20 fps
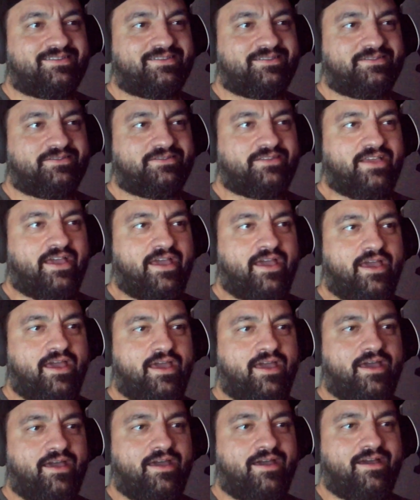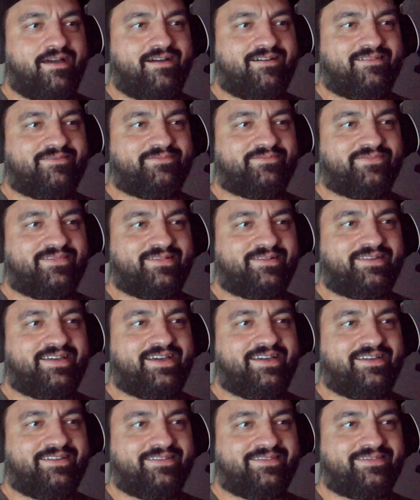Damn.
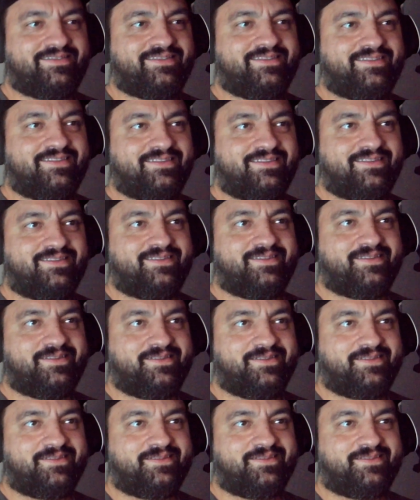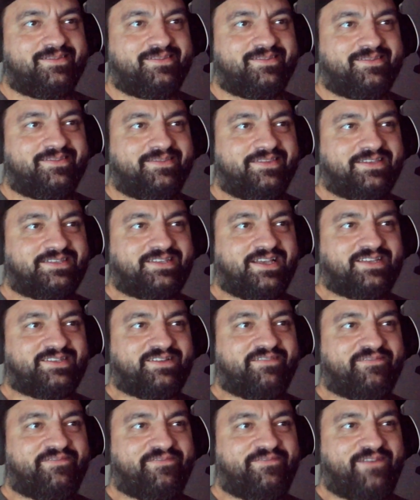Okay. This guy's
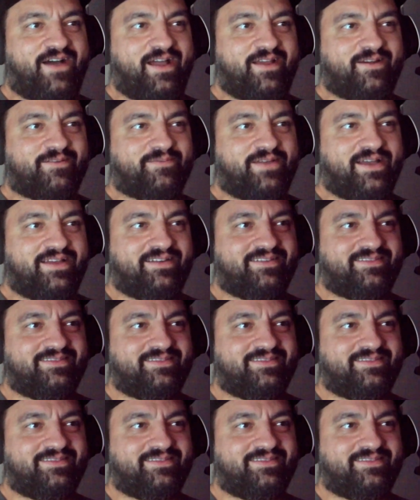on fire, man.